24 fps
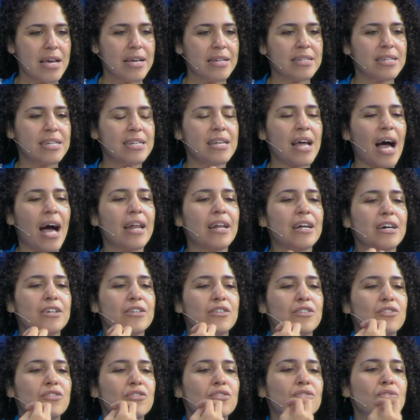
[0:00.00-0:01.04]
to not
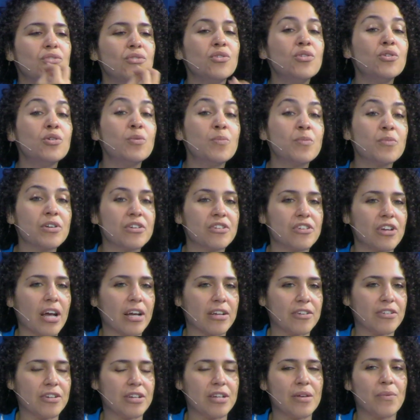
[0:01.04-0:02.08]
assume
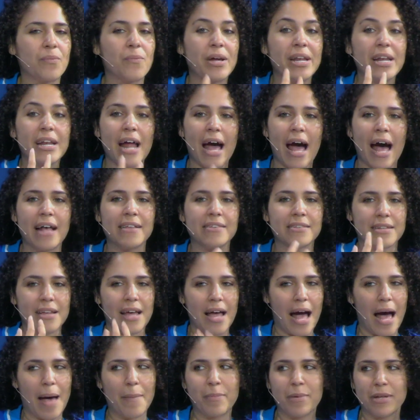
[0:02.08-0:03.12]
rejection when it hasn't
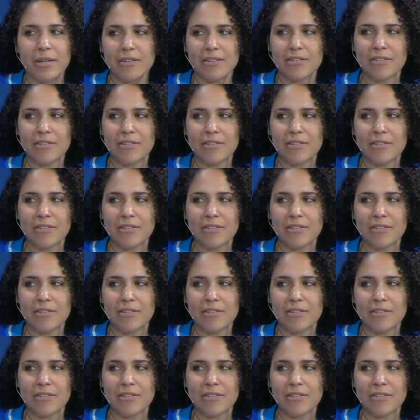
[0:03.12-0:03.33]
happened.